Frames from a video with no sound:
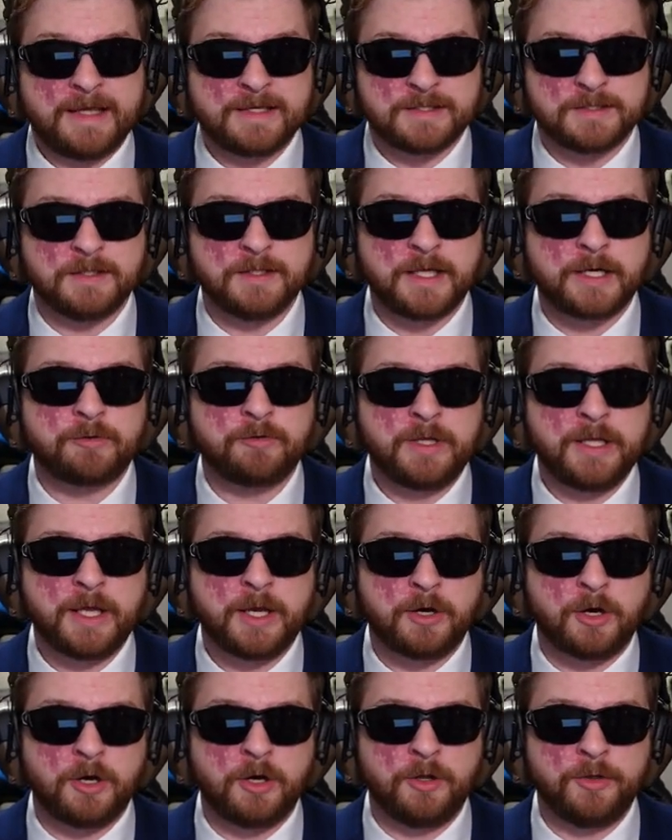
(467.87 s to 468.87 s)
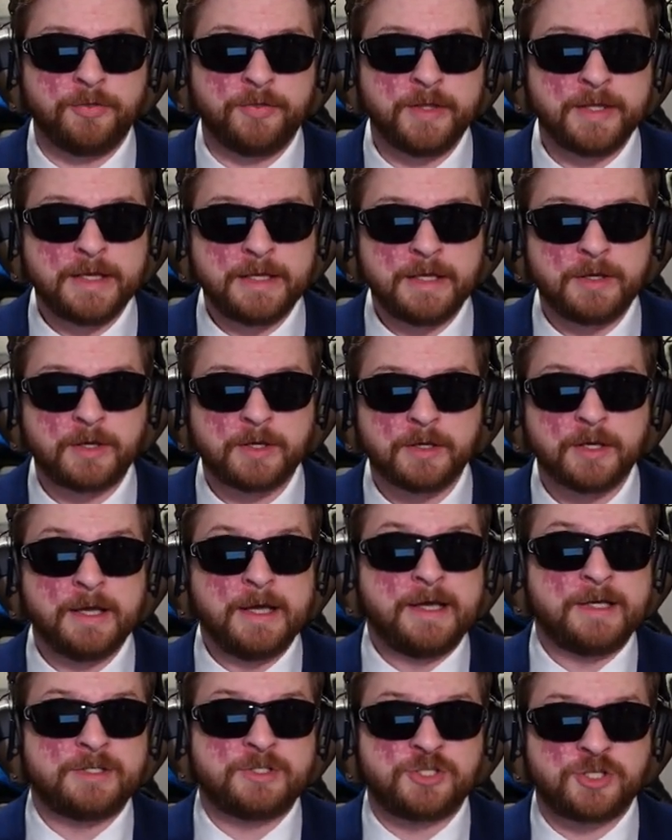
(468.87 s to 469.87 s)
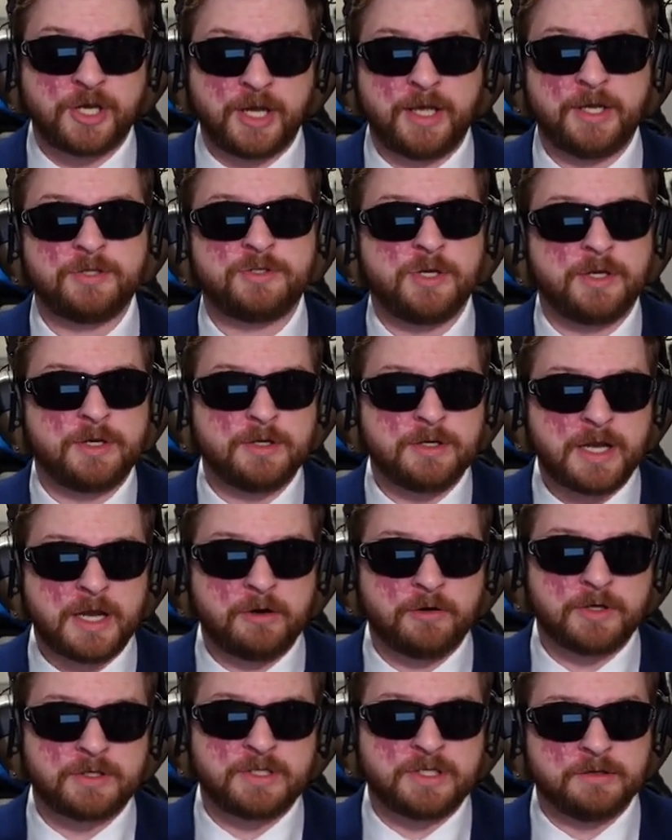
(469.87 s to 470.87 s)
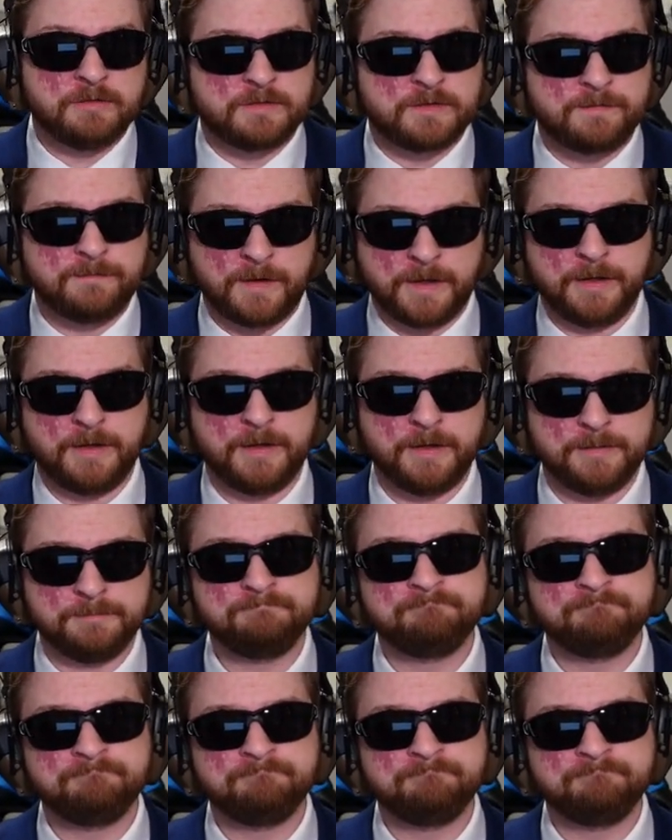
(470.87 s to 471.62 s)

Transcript: is literally called the Changing Narratives Fund.